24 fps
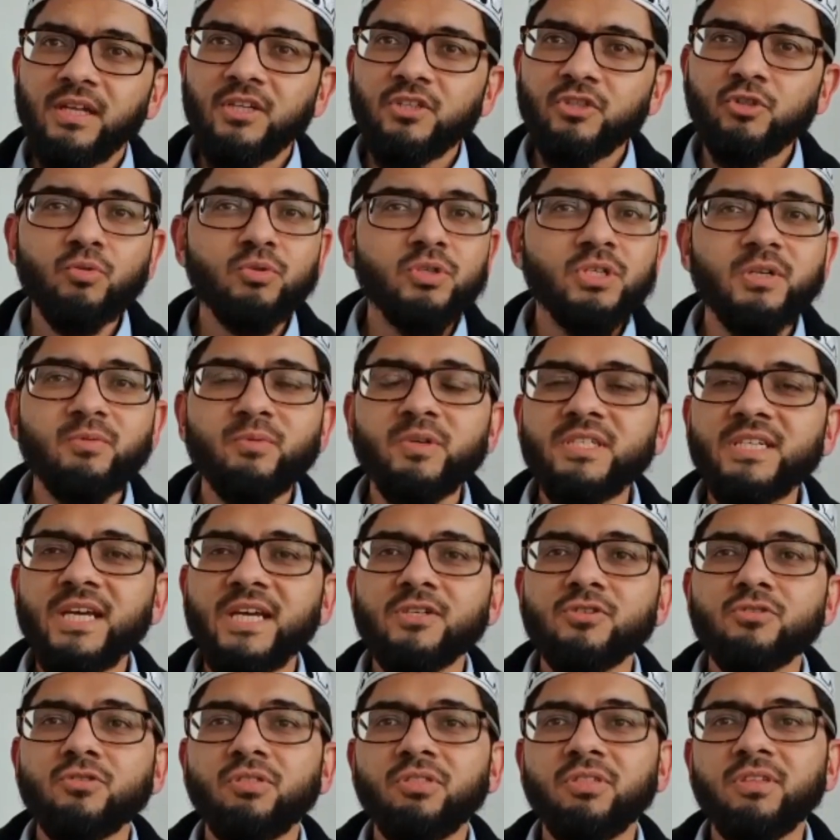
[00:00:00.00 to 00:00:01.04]
usually we
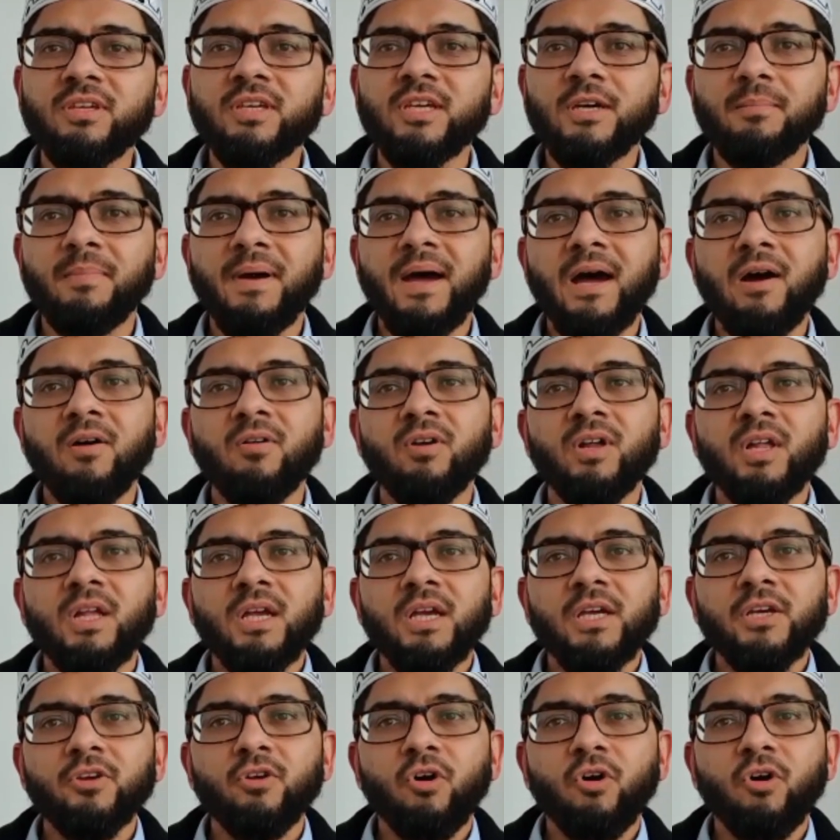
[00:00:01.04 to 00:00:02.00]
tend to think about you